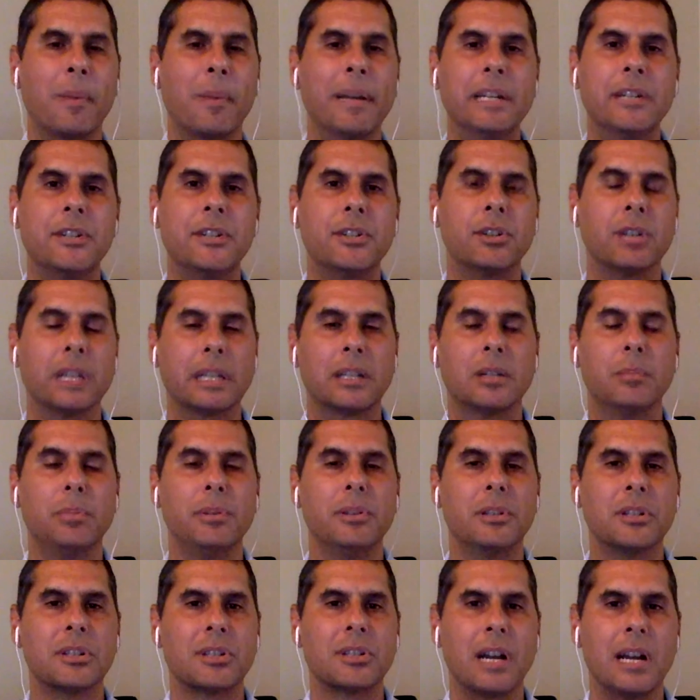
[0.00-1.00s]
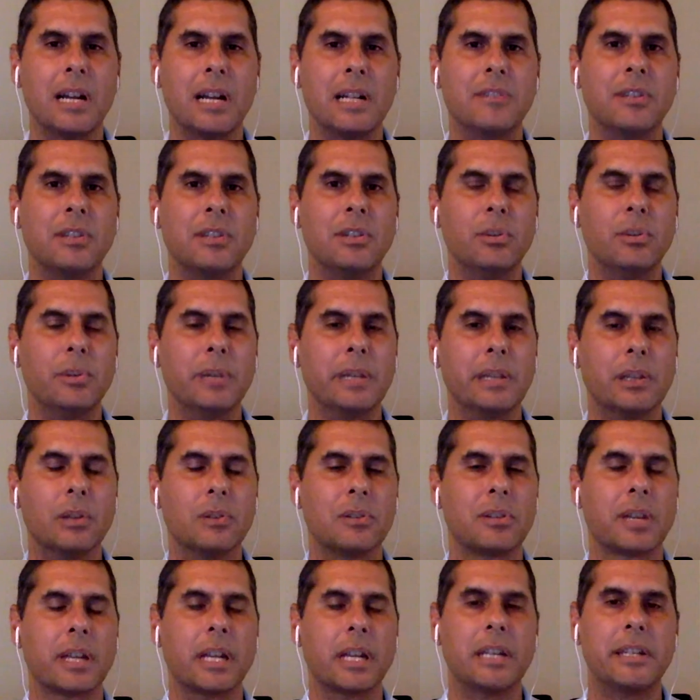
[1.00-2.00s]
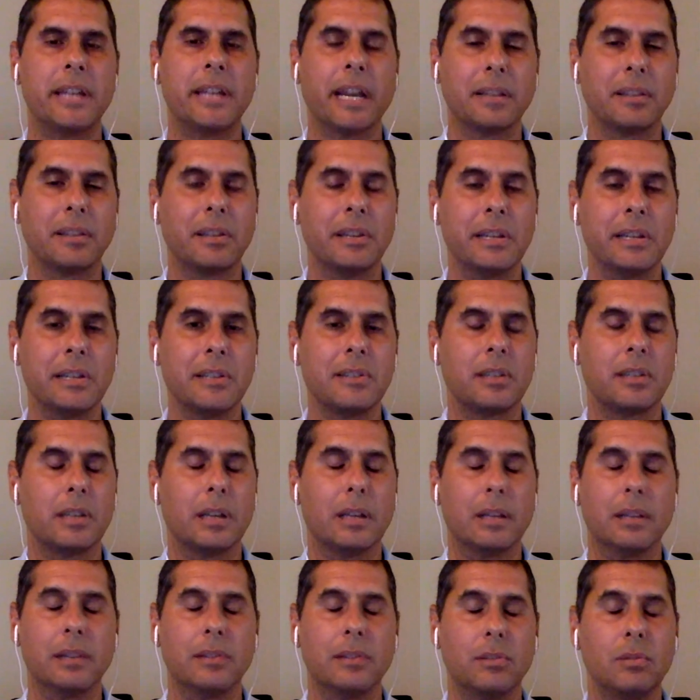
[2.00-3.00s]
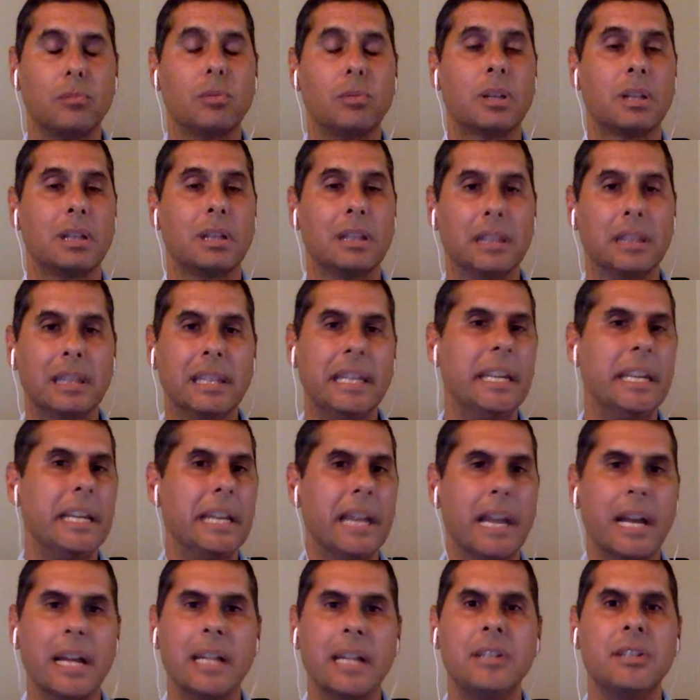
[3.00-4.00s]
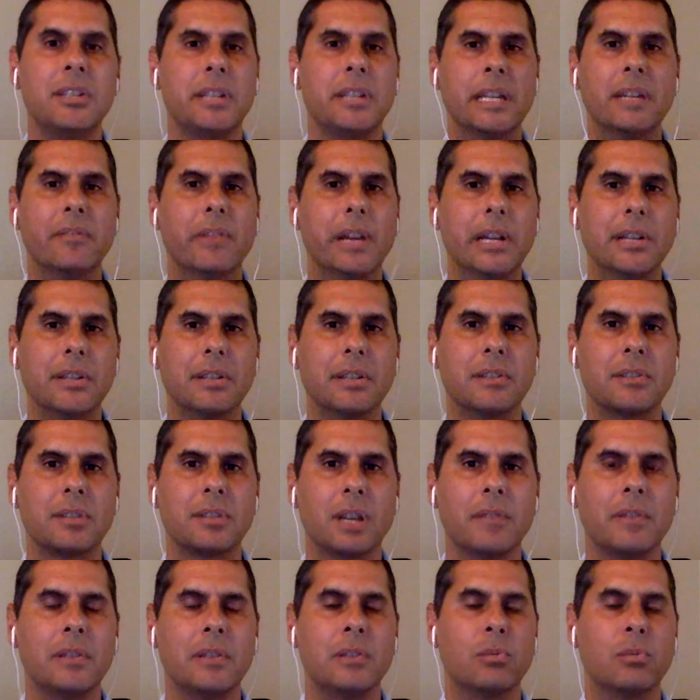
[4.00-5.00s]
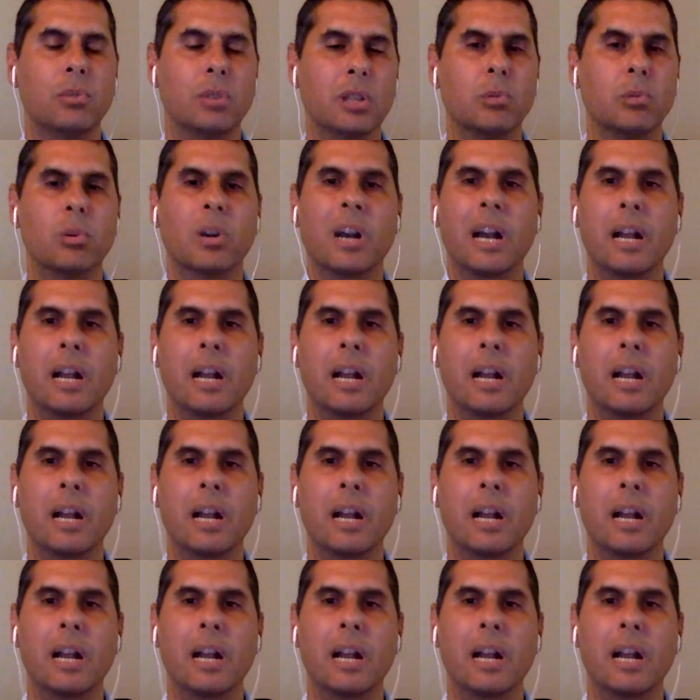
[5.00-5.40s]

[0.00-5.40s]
my intro, like computer science and doing those kind of tech things, leading edge innovation stuff is really where I